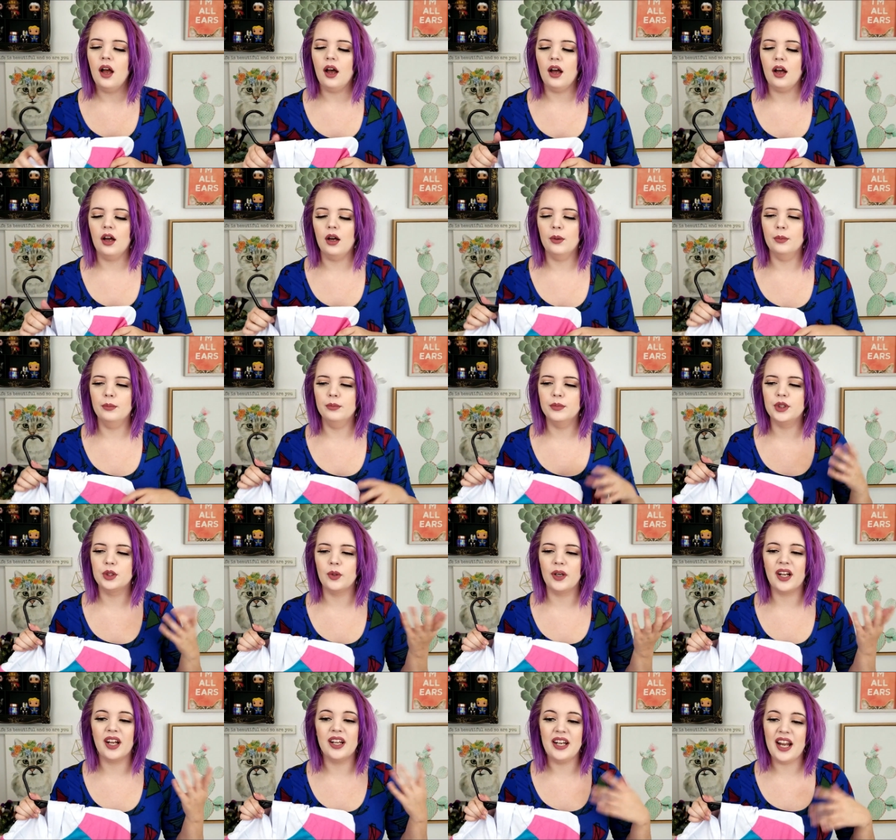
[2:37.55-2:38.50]
So
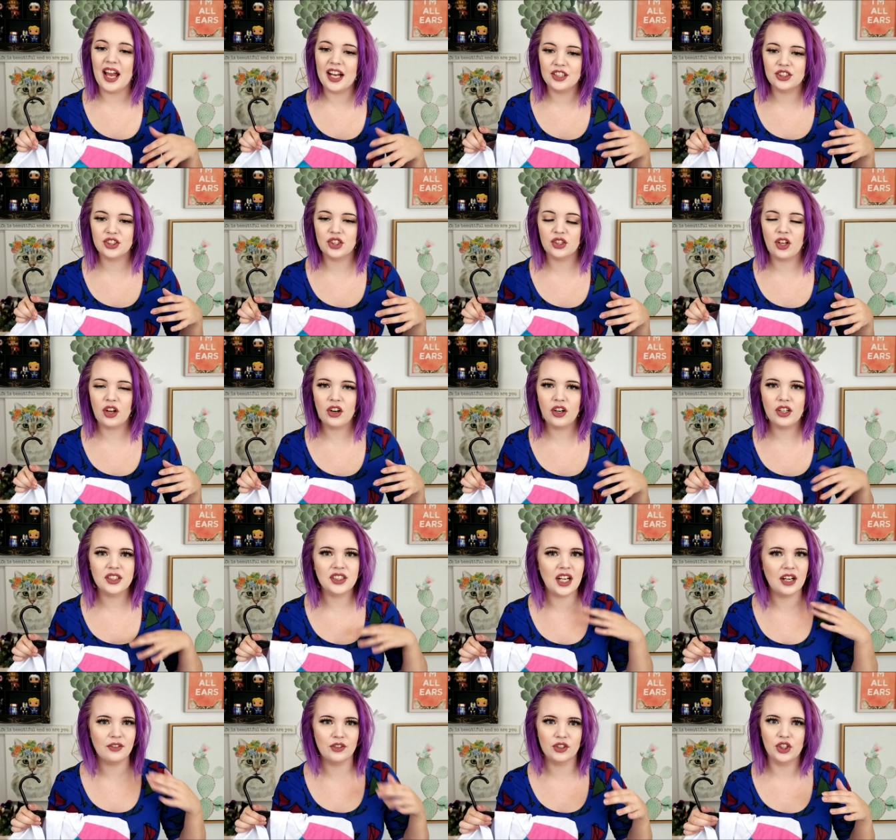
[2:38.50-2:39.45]
I got an extra large,
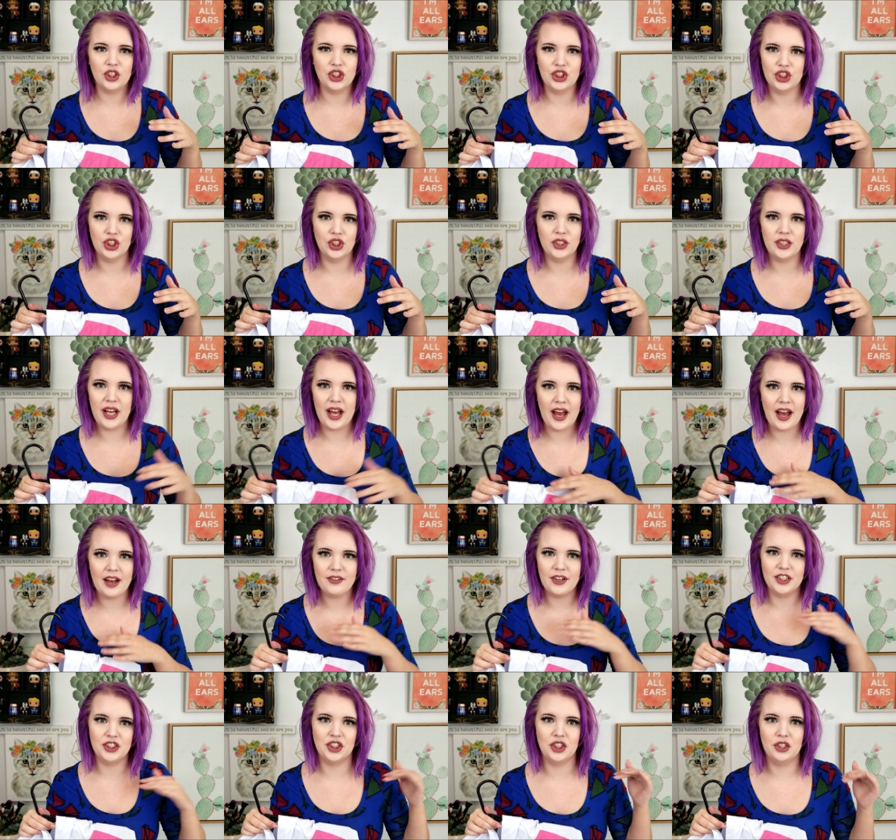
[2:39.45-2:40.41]
and I really shouldn't have.
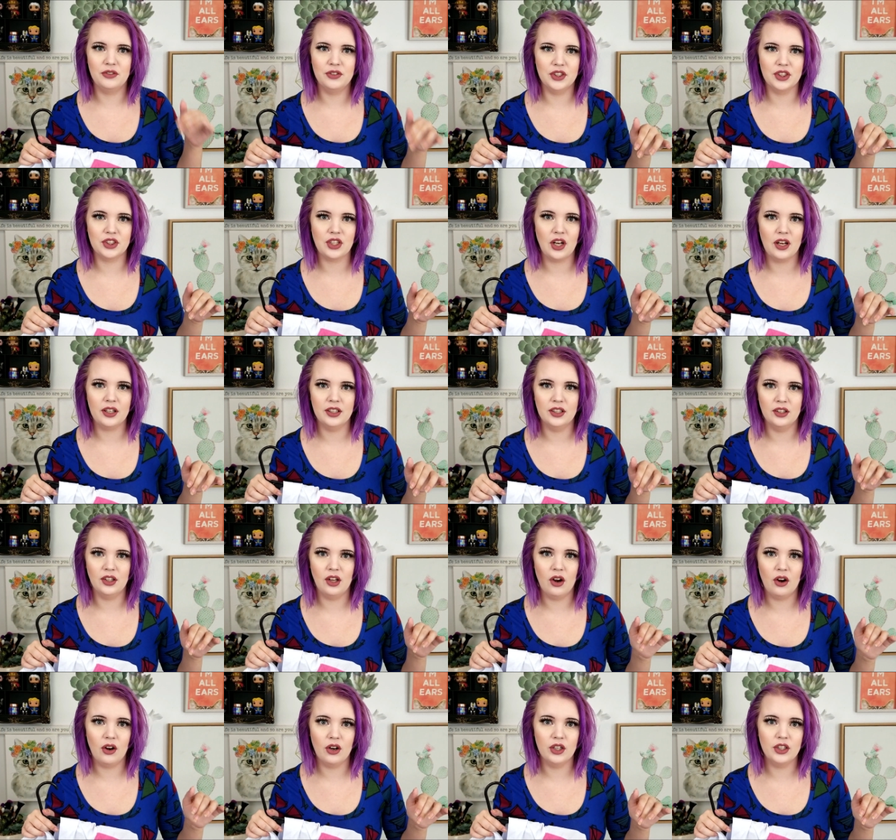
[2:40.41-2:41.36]
I should have just gotten a
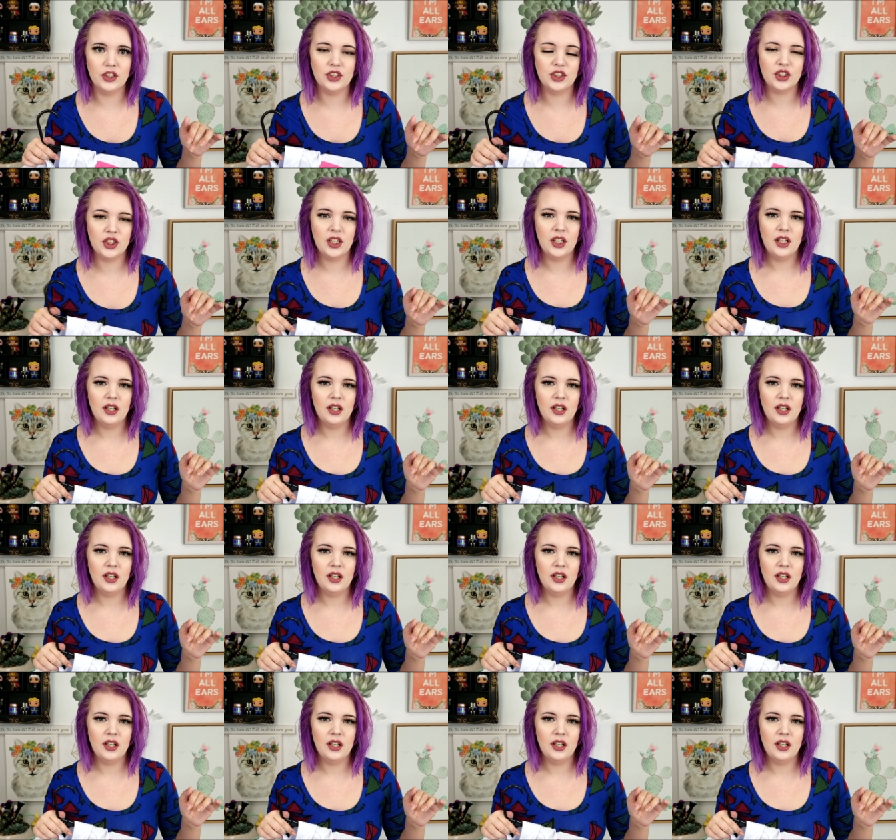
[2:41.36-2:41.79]
large